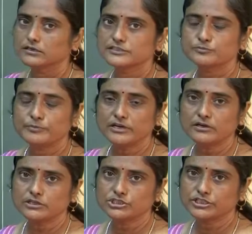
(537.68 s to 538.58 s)

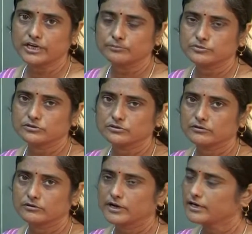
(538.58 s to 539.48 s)
spindle shaped,
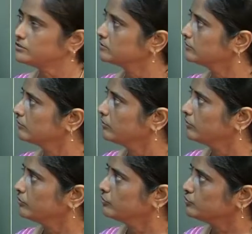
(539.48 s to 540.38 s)
right.
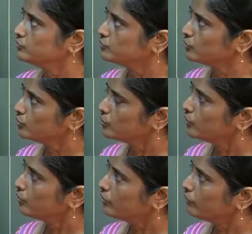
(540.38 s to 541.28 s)
So,
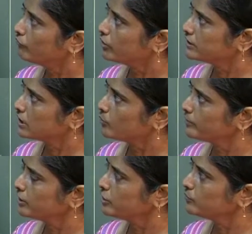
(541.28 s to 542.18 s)
how
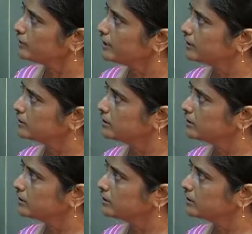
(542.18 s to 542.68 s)
many nuclei are